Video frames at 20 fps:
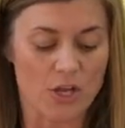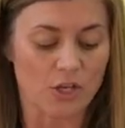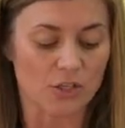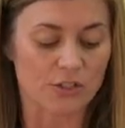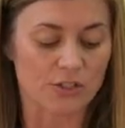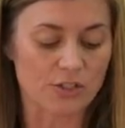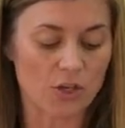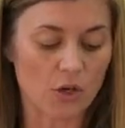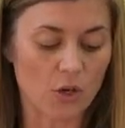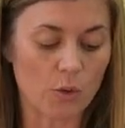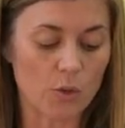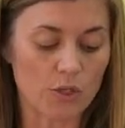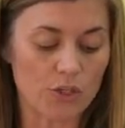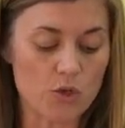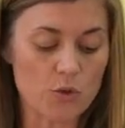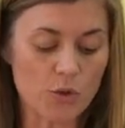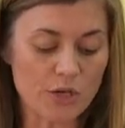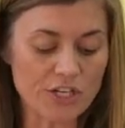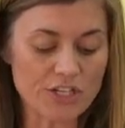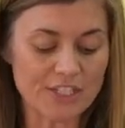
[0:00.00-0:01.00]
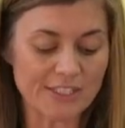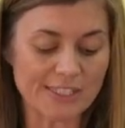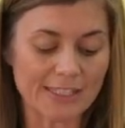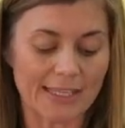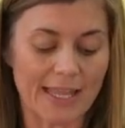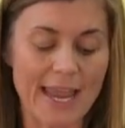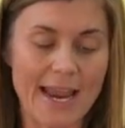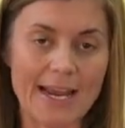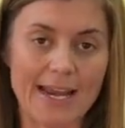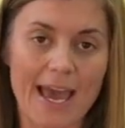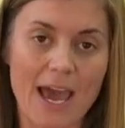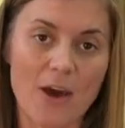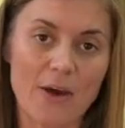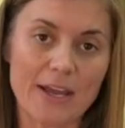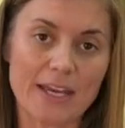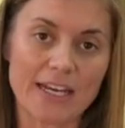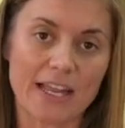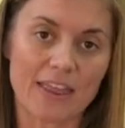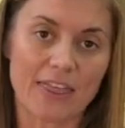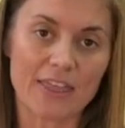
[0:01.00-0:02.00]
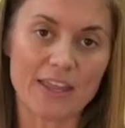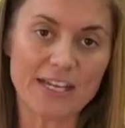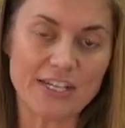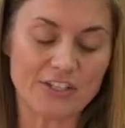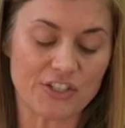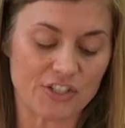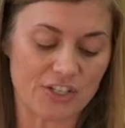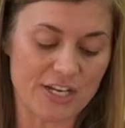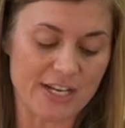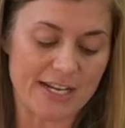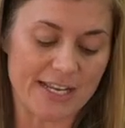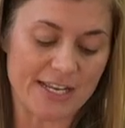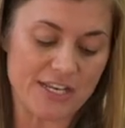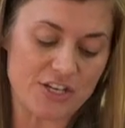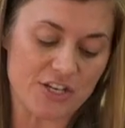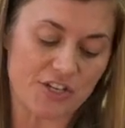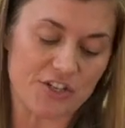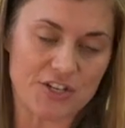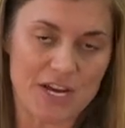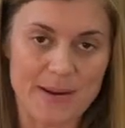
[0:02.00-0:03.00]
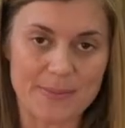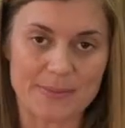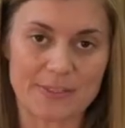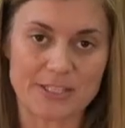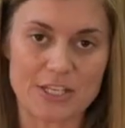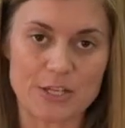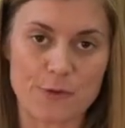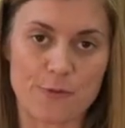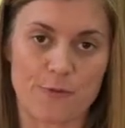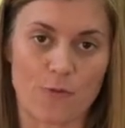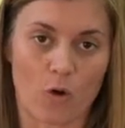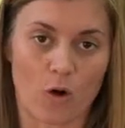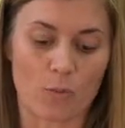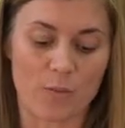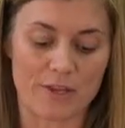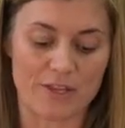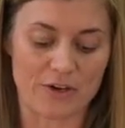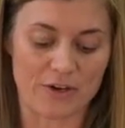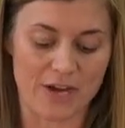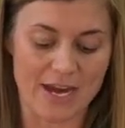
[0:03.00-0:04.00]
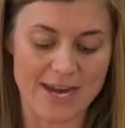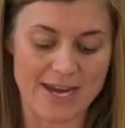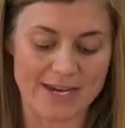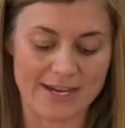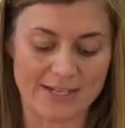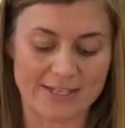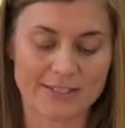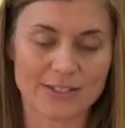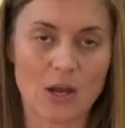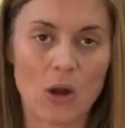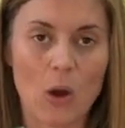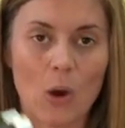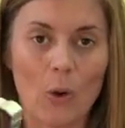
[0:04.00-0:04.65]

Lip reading: So you can just lay it out in a thin sheet into shapes that you form with your hands,